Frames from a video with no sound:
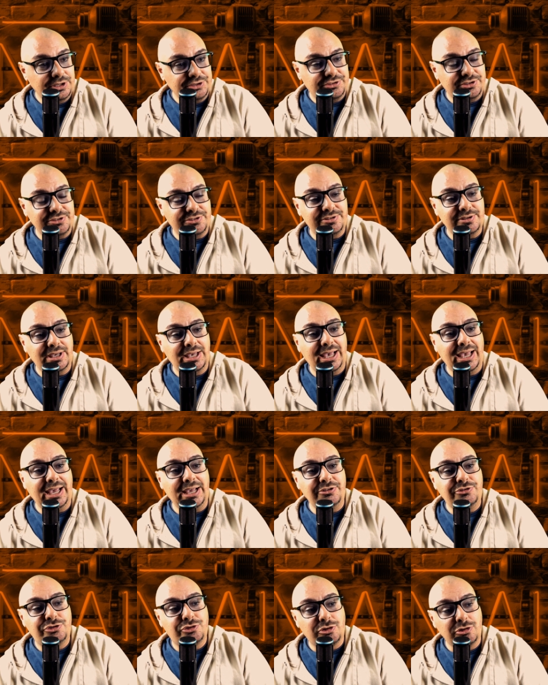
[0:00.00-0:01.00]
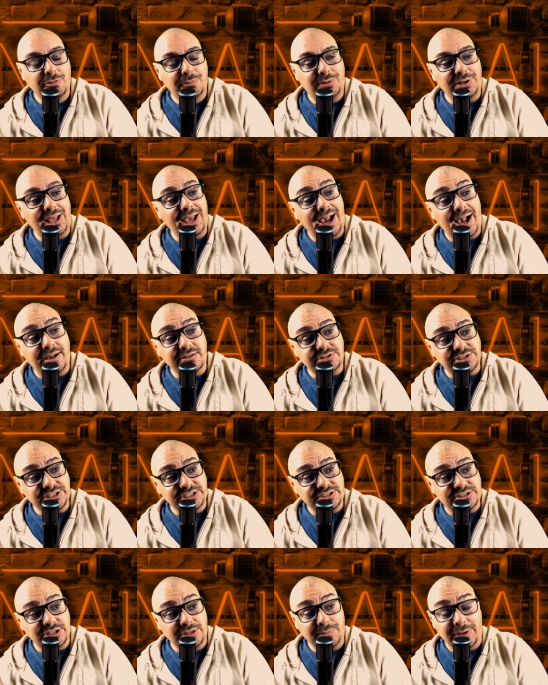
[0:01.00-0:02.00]
This is a true playoff
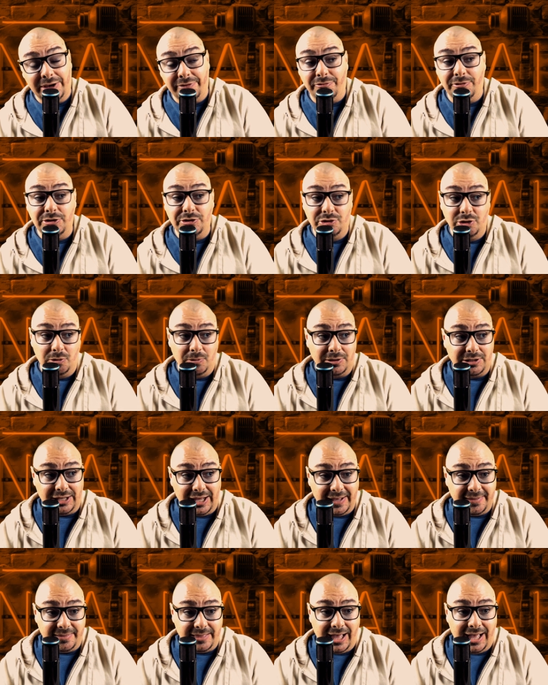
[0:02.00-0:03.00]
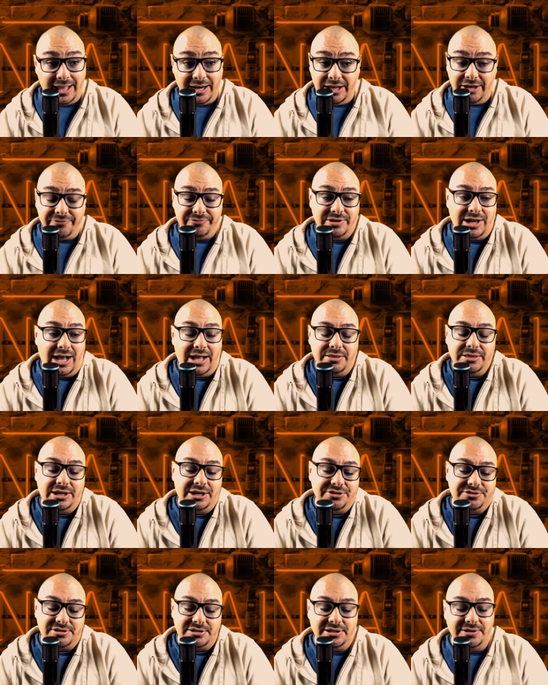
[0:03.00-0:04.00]
system if we do it like that. If not,
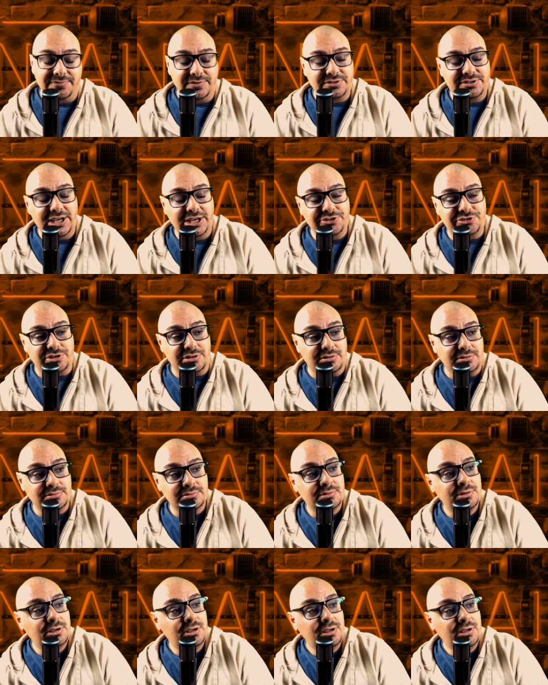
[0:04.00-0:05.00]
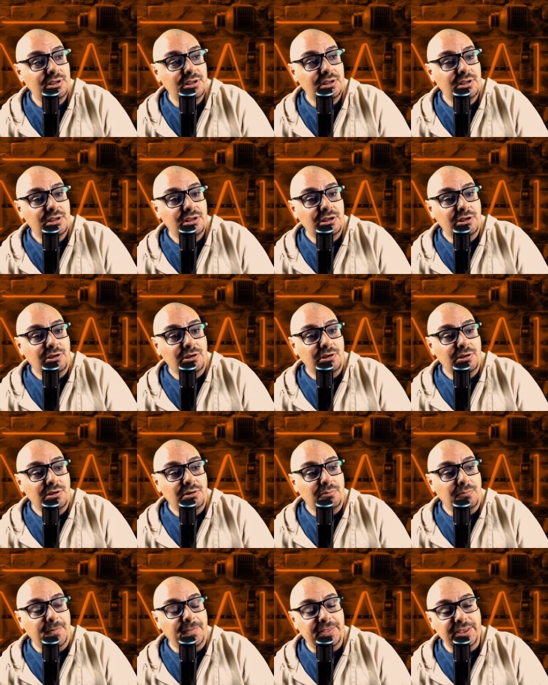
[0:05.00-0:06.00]
then it's an invitational.
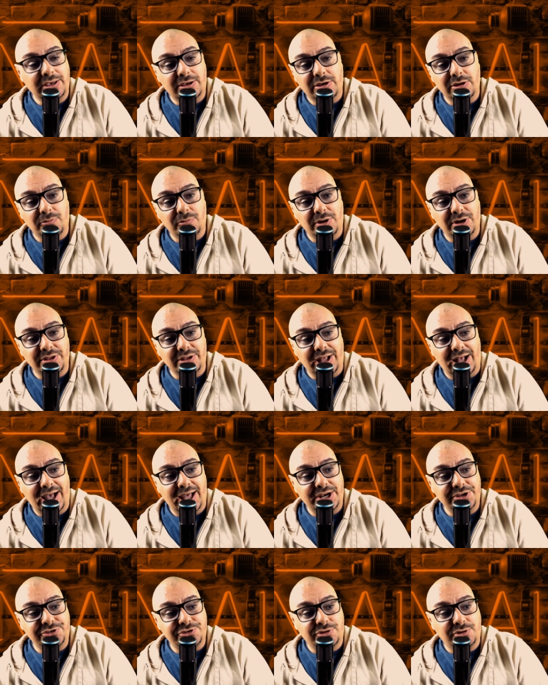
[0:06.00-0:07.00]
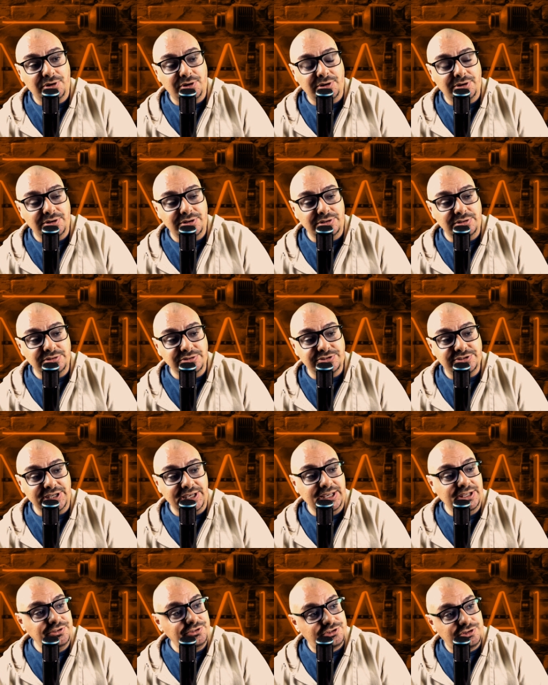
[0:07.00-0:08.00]
We think you're one of the hottest girls
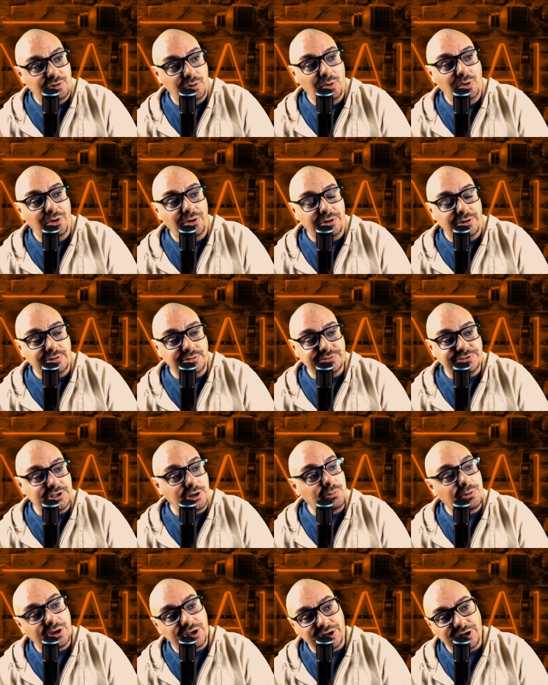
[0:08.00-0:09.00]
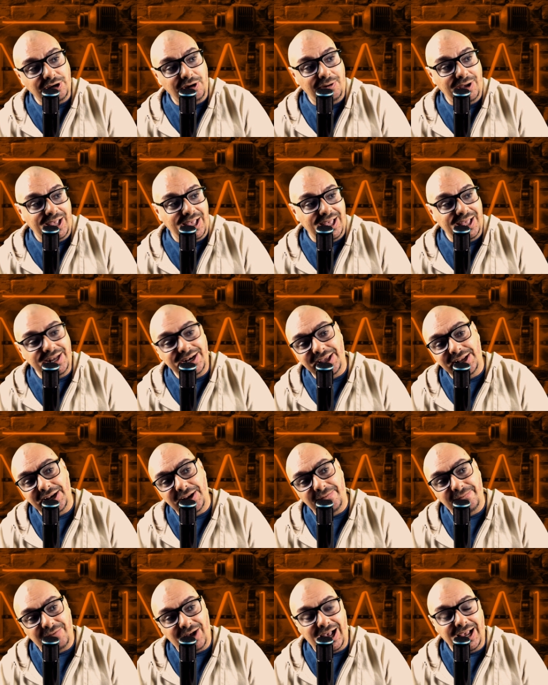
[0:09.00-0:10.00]
in school, so we're going to go ahead and
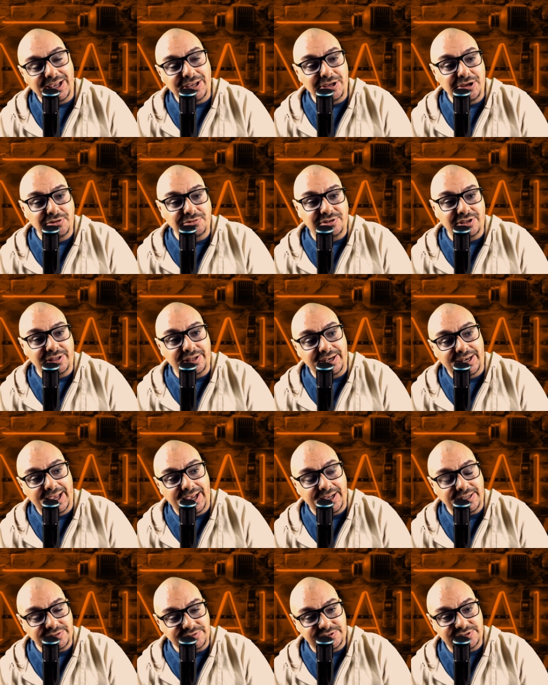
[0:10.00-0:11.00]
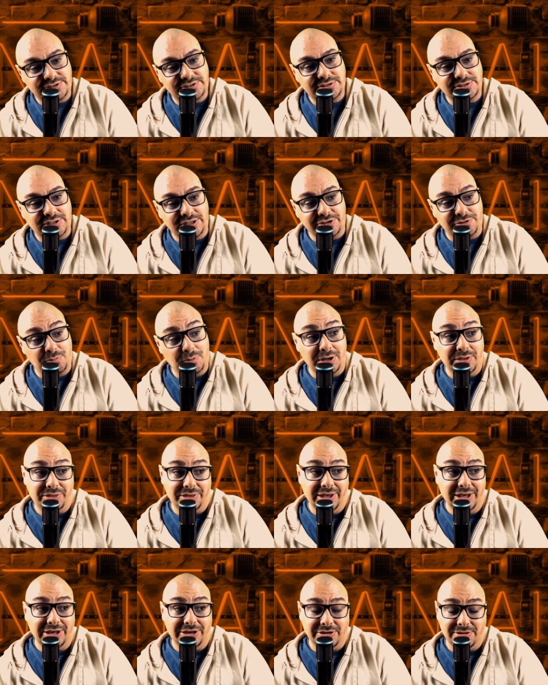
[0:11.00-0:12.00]
invite you to the dance because we
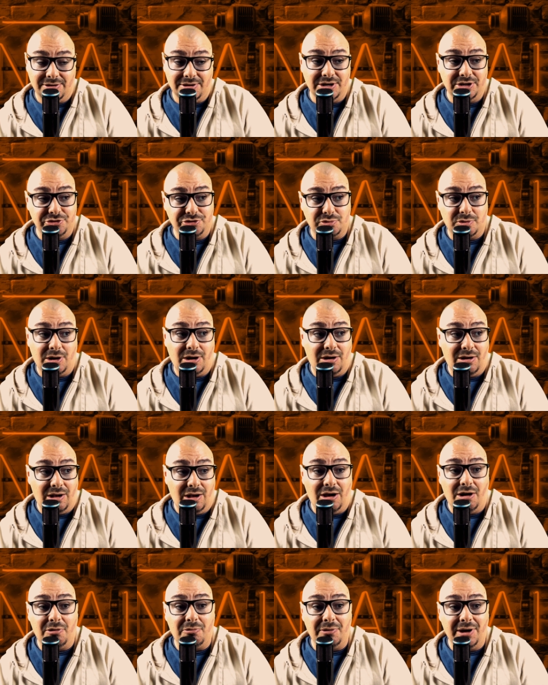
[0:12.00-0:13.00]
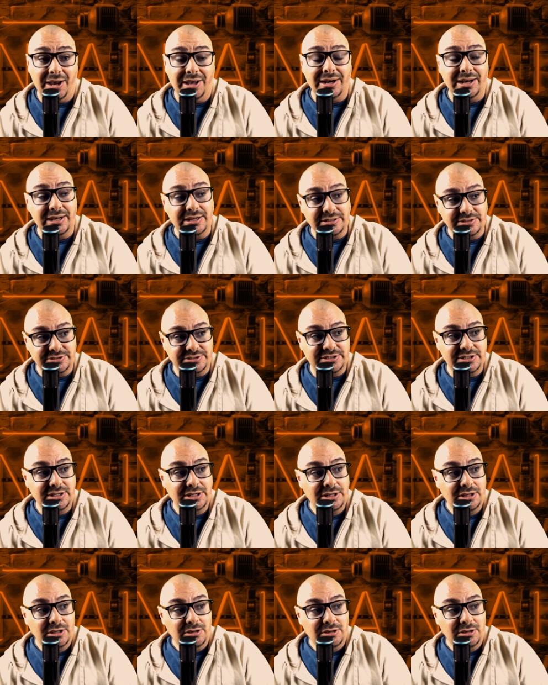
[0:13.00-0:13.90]
think you're going to draw our ratings.